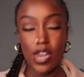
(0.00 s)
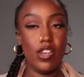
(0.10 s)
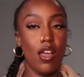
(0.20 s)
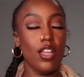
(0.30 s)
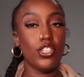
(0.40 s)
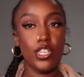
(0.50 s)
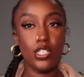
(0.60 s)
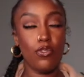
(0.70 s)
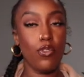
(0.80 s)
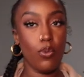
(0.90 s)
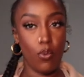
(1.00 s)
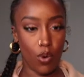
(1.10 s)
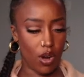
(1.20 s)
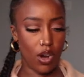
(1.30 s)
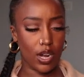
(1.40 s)
not just for
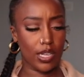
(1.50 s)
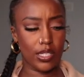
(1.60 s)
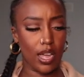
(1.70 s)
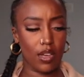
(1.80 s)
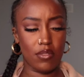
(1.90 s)
work, because